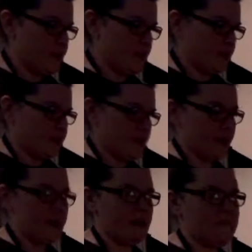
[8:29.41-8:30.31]
think like
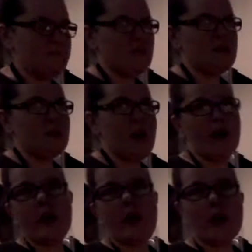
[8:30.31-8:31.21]
a
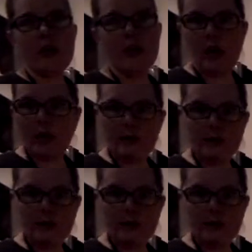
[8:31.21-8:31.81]
teriyaki kind of